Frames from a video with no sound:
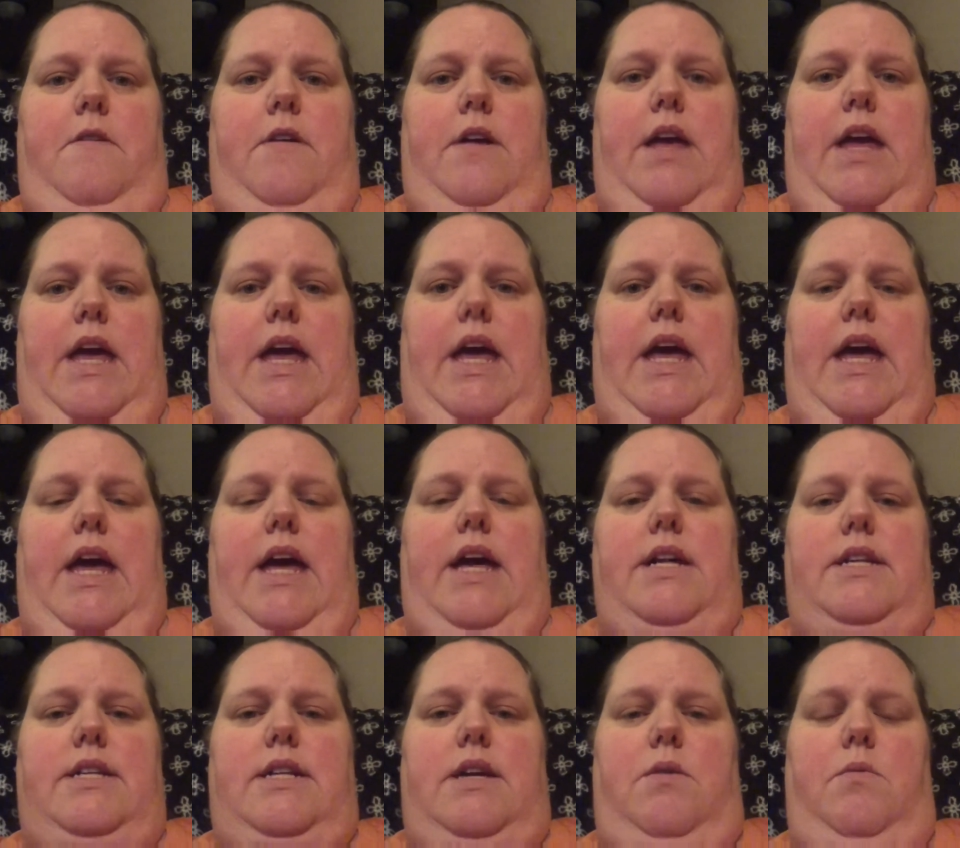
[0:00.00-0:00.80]

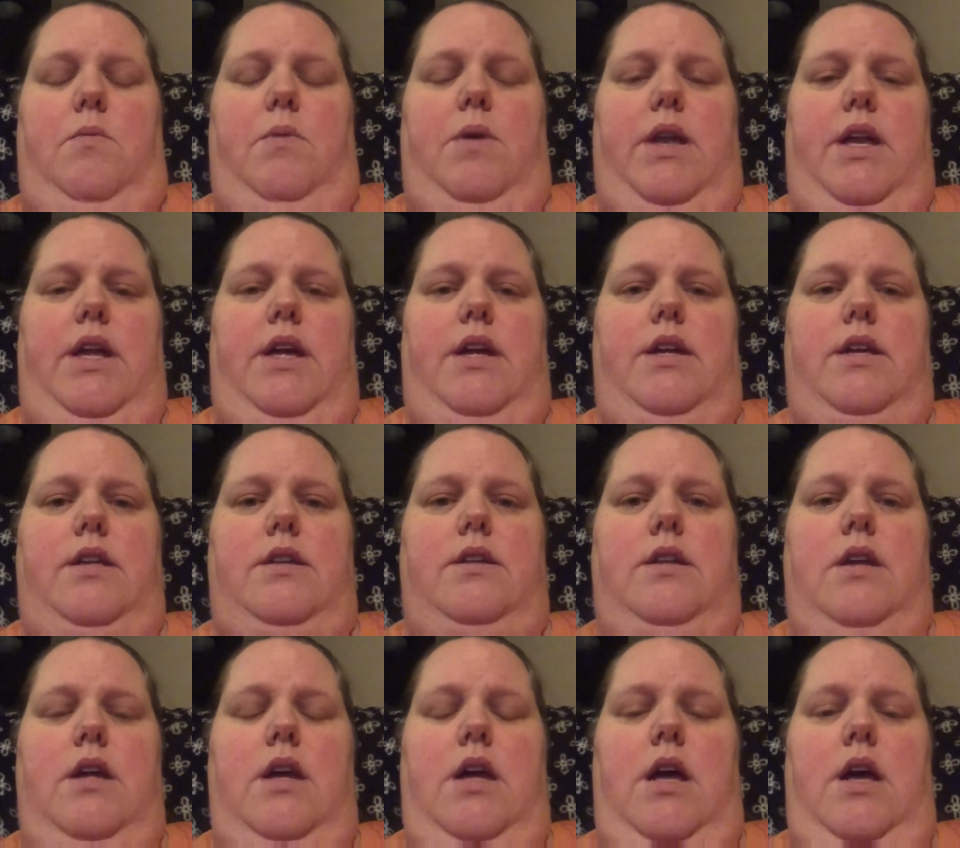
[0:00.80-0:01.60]
And I went
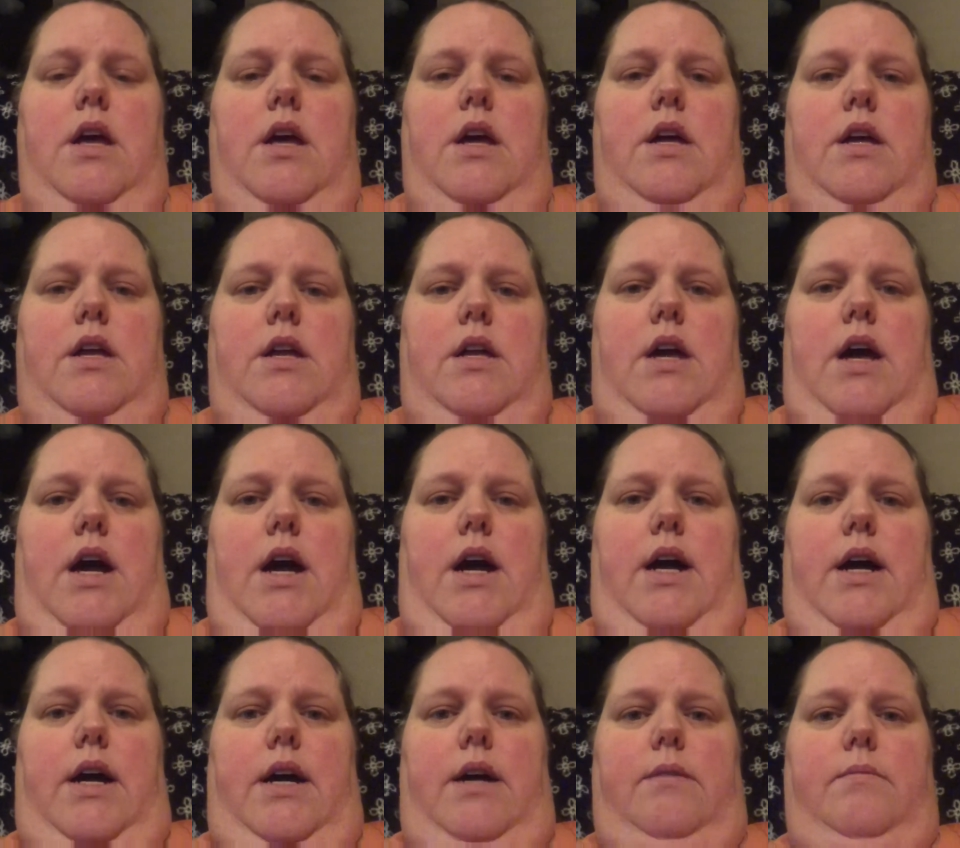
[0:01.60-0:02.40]
in,
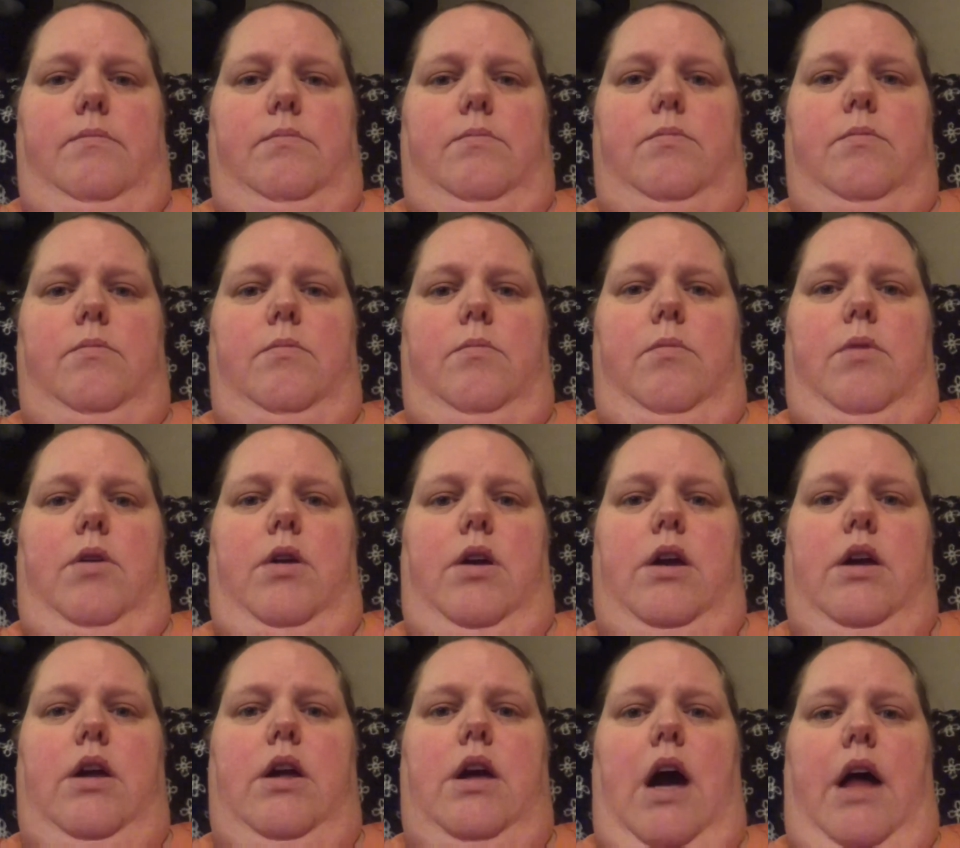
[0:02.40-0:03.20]

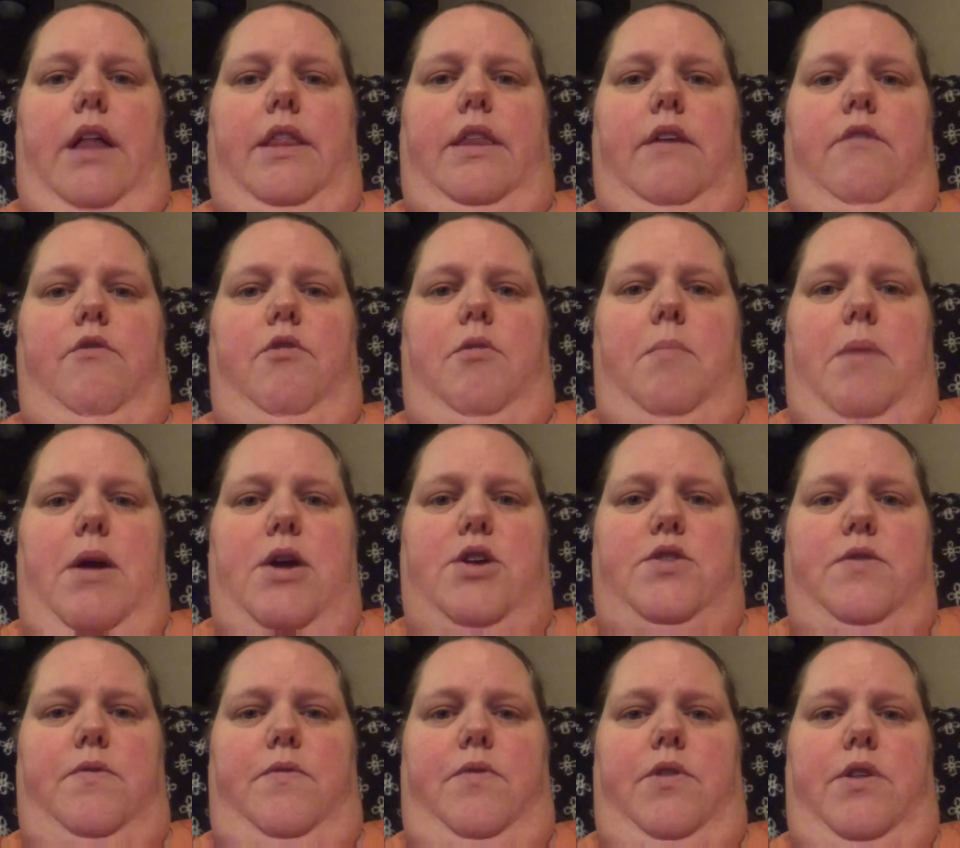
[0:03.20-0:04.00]
got the
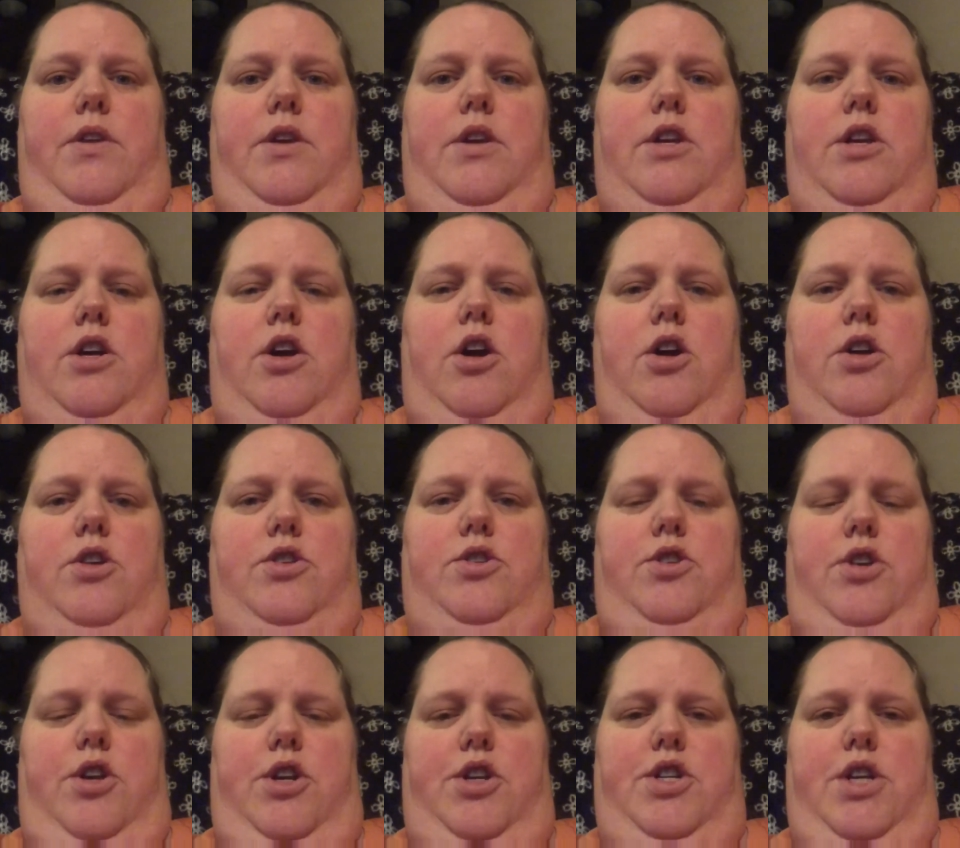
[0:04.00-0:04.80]
information for the
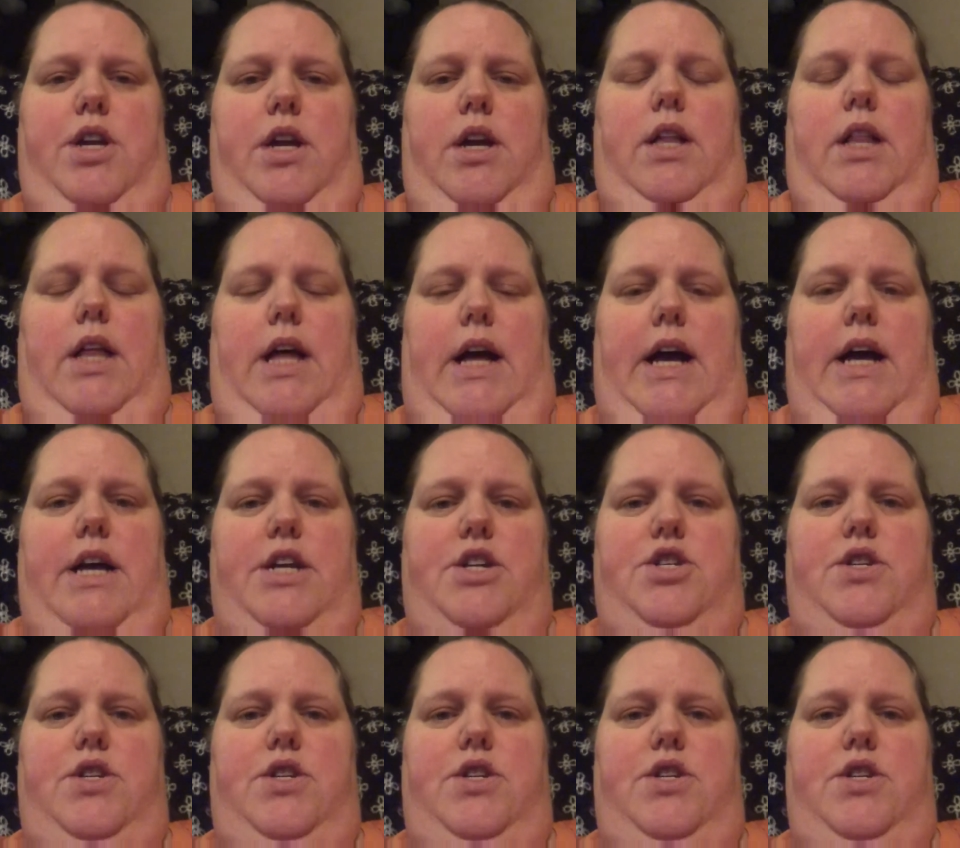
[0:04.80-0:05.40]
nutrition class.